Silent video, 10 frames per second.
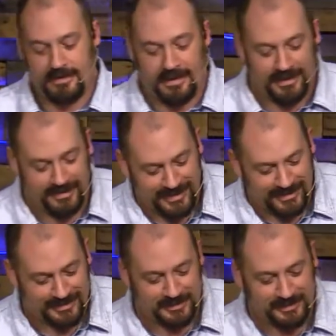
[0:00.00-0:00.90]

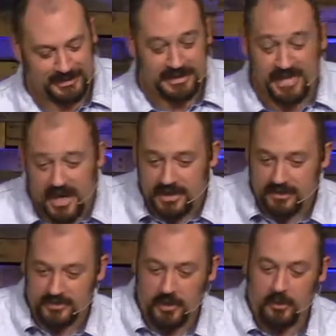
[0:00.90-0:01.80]
And so she's 10
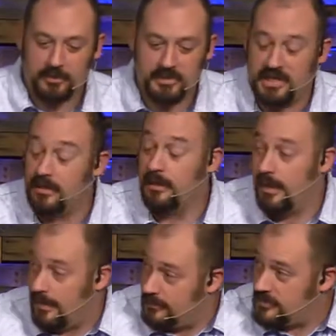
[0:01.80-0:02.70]
years old, and she
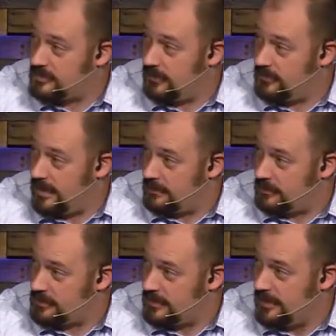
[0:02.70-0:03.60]
loves stuffed
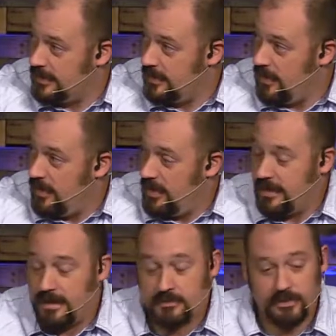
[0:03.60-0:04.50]
animals.
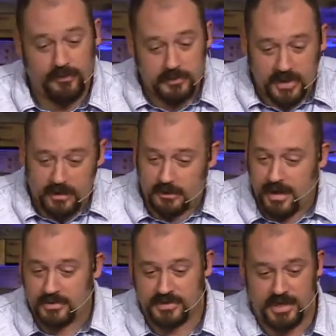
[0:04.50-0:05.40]
So if I'm talking
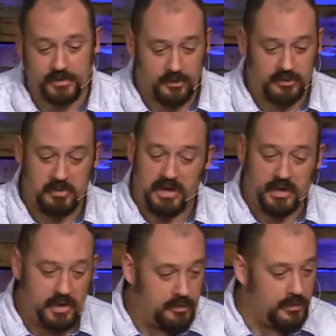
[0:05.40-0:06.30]
about sea turtles being
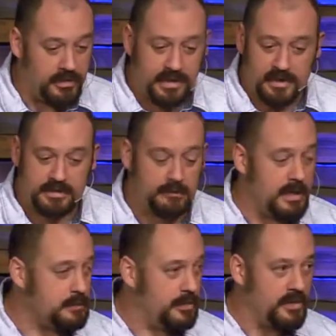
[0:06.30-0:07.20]
cute and all that kind of stuff, I
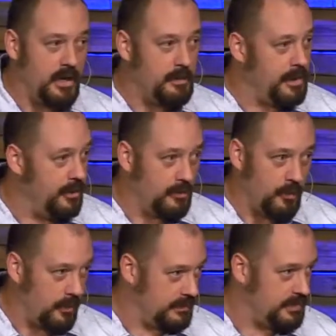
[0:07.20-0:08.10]
might as well talk about
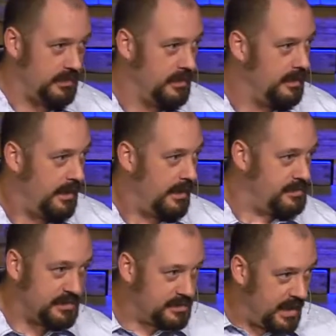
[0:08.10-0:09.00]
unicorns. I
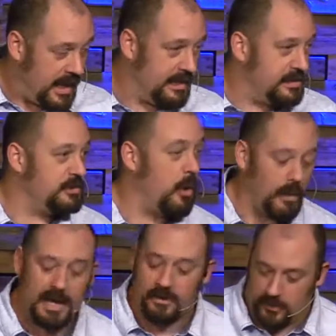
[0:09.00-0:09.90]
just don't
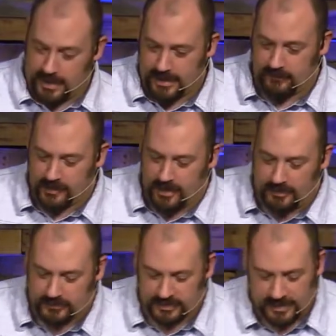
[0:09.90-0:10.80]
like doing it very
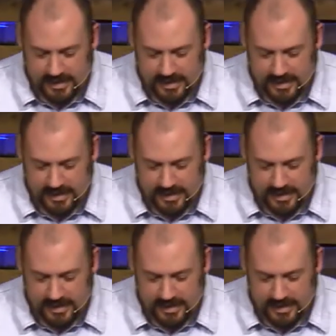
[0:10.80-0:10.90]
often.